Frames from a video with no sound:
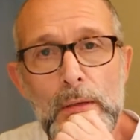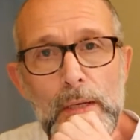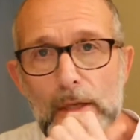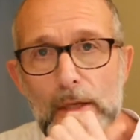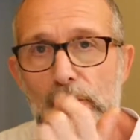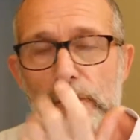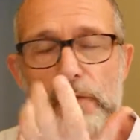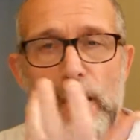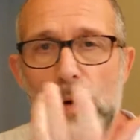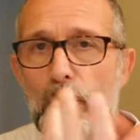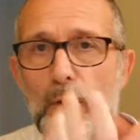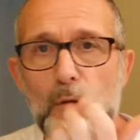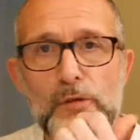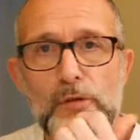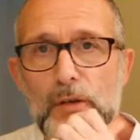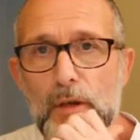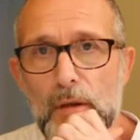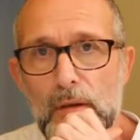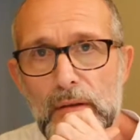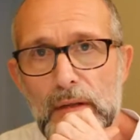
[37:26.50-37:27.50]
It's far more
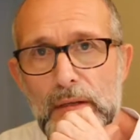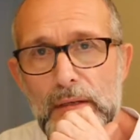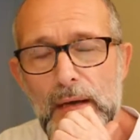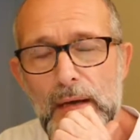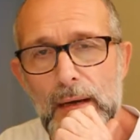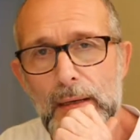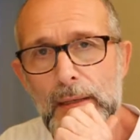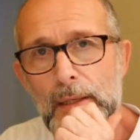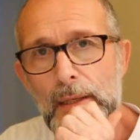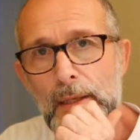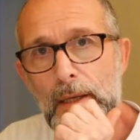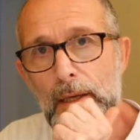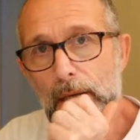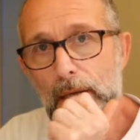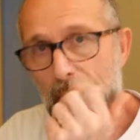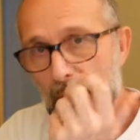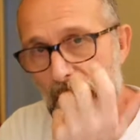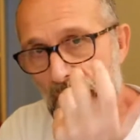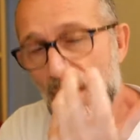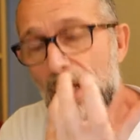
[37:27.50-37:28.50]
subtle than that.
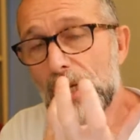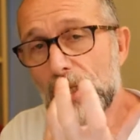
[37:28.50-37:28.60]
And it's